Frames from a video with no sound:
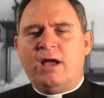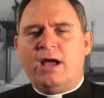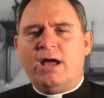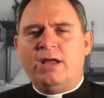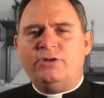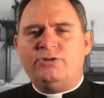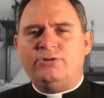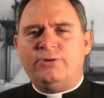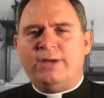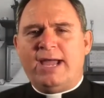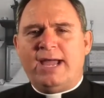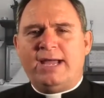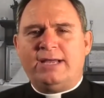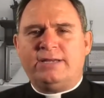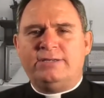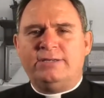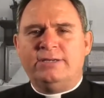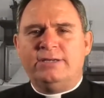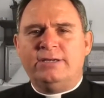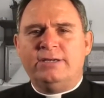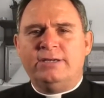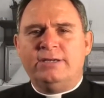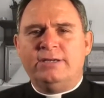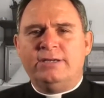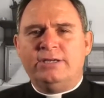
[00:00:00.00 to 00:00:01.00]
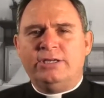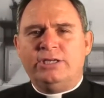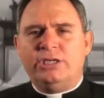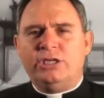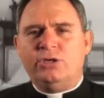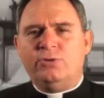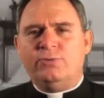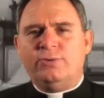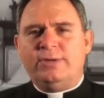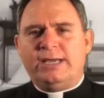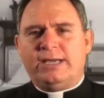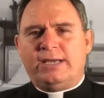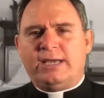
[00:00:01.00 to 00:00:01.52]
contract,
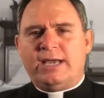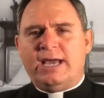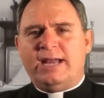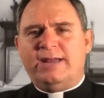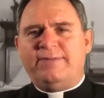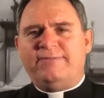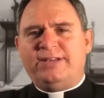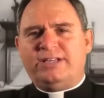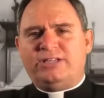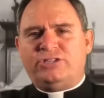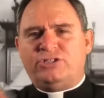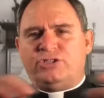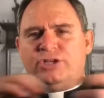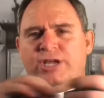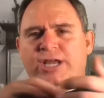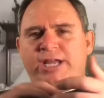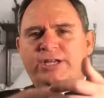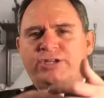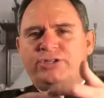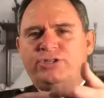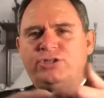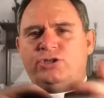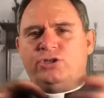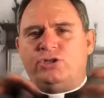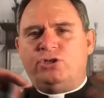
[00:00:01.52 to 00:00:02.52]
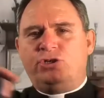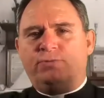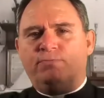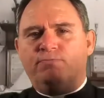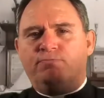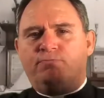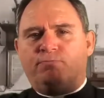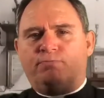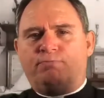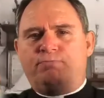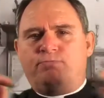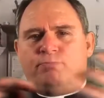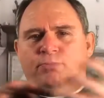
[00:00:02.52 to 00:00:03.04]
you would kind of exchange
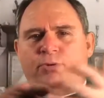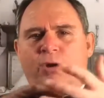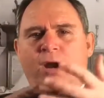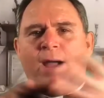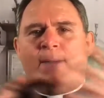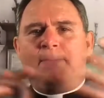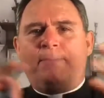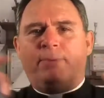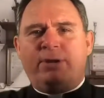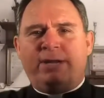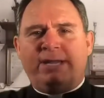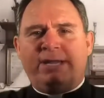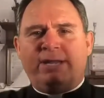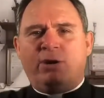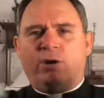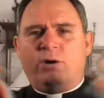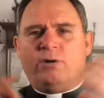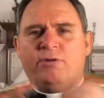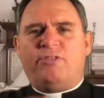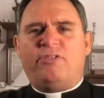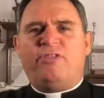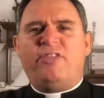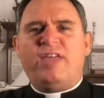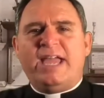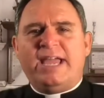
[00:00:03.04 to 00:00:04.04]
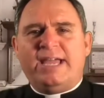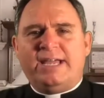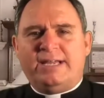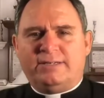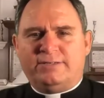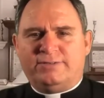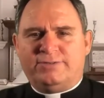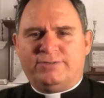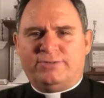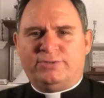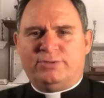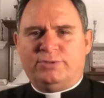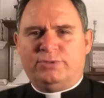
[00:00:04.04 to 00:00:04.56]
property or
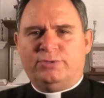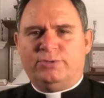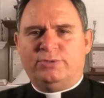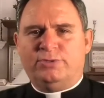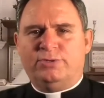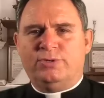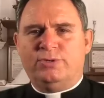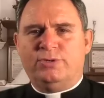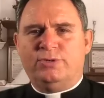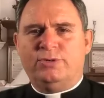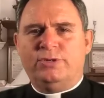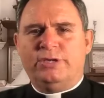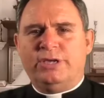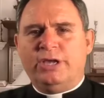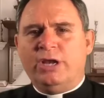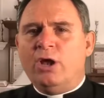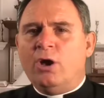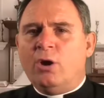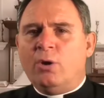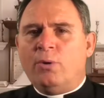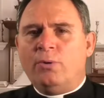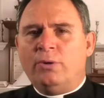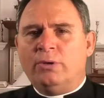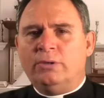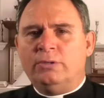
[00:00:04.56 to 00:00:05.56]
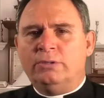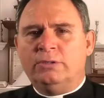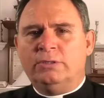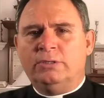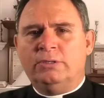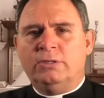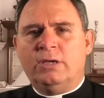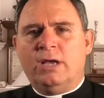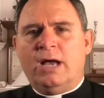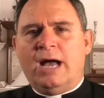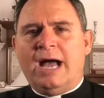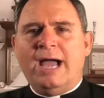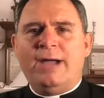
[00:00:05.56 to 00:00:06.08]
things. You know,
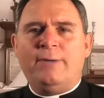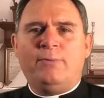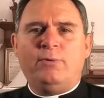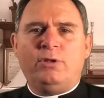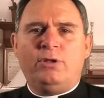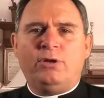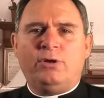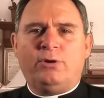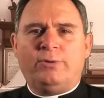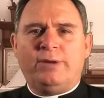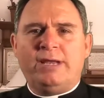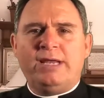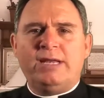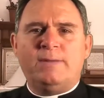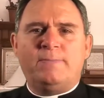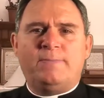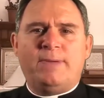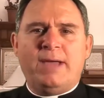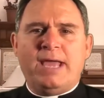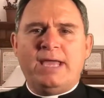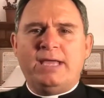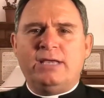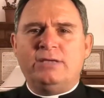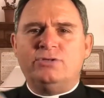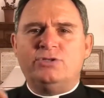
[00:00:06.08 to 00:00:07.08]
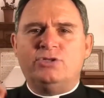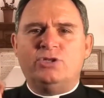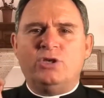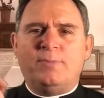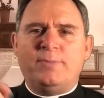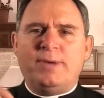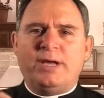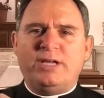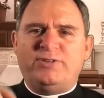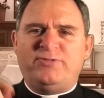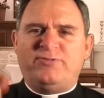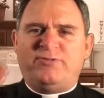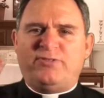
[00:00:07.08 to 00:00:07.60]
I will agree to pay you so
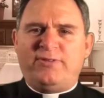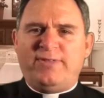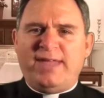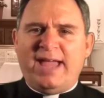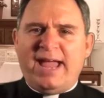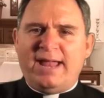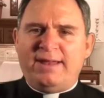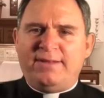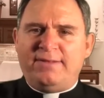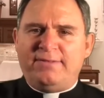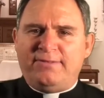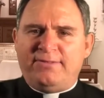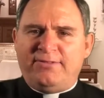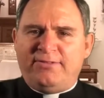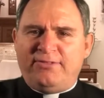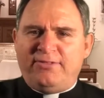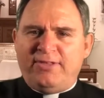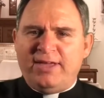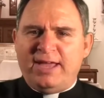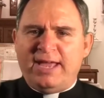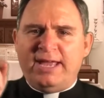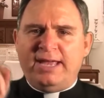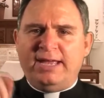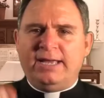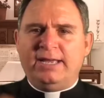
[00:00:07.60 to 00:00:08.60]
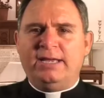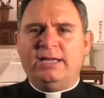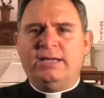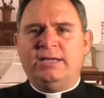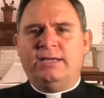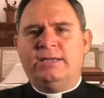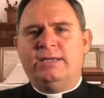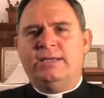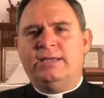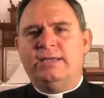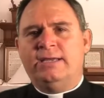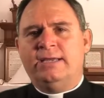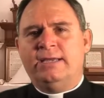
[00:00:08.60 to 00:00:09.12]
much for that thing,
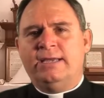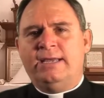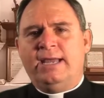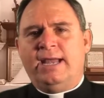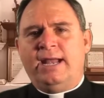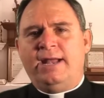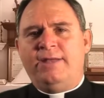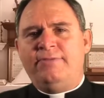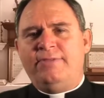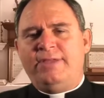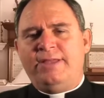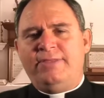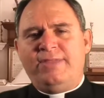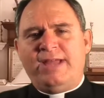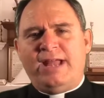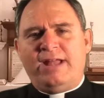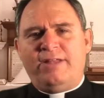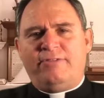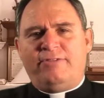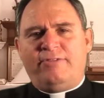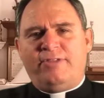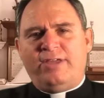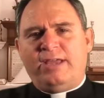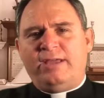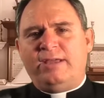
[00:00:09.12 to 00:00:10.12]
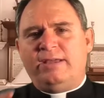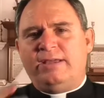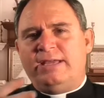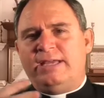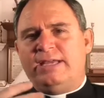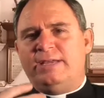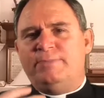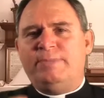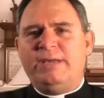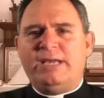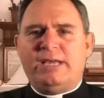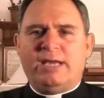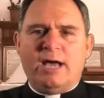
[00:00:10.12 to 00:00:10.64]
and then that
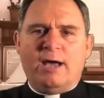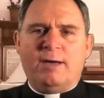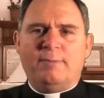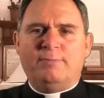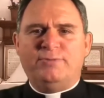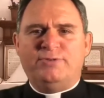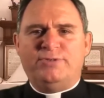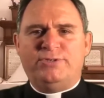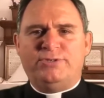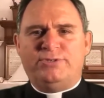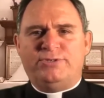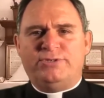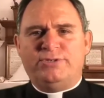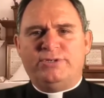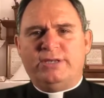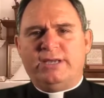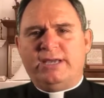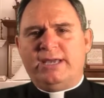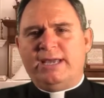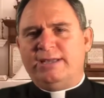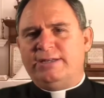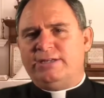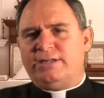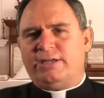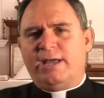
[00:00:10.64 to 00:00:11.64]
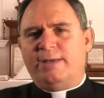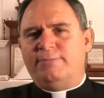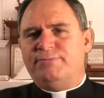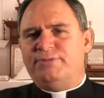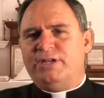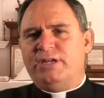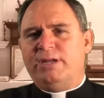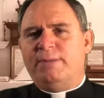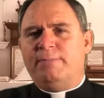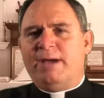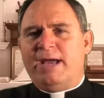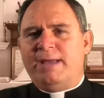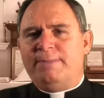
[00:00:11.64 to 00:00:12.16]
thing it becomes it
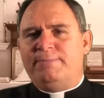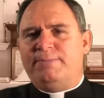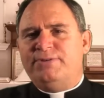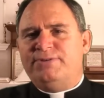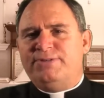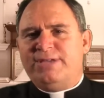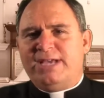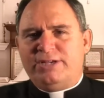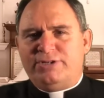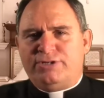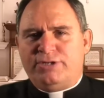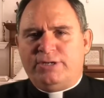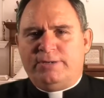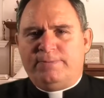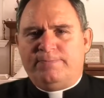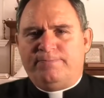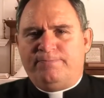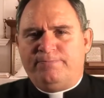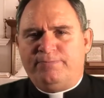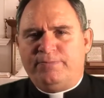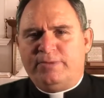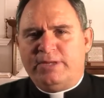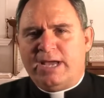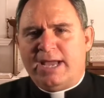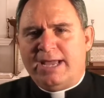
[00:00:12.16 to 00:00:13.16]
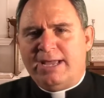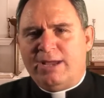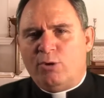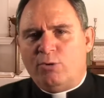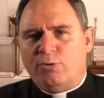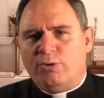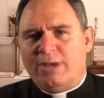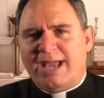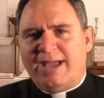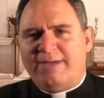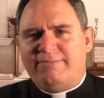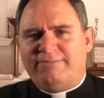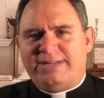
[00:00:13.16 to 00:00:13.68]
comes into my possession. I
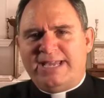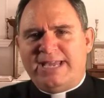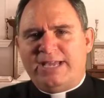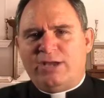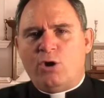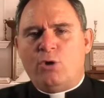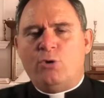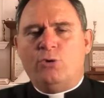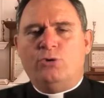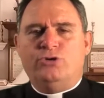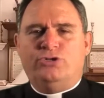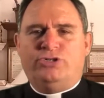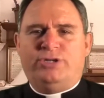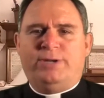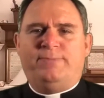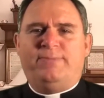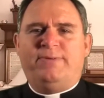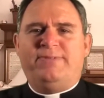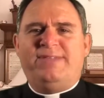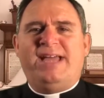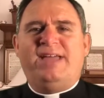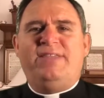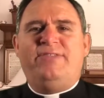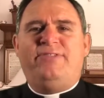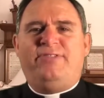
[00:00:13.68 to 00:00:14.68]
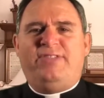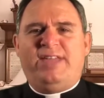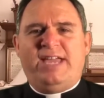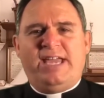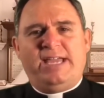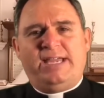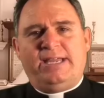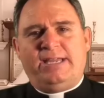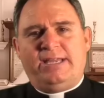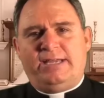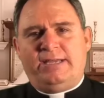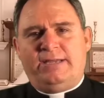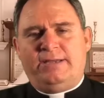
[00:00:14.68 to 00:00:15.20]
have take ownership of that
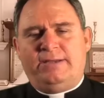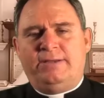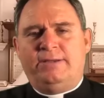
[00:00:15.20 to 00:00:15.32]
thing.